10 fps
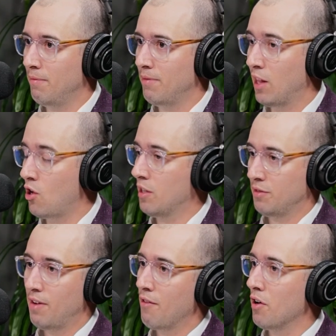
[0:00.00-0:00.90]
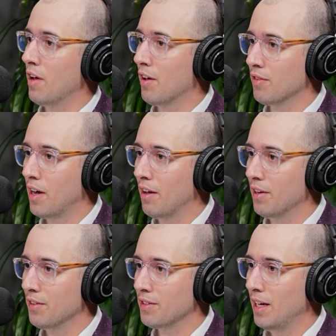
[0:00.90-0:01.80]
lost
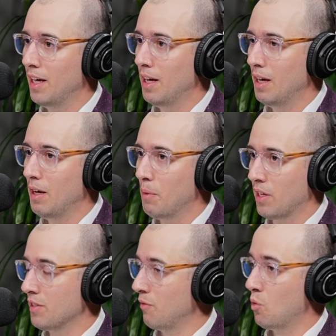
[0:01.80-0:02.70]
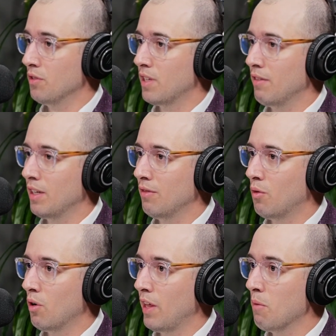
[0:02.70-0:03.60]
$500,000 because of 174.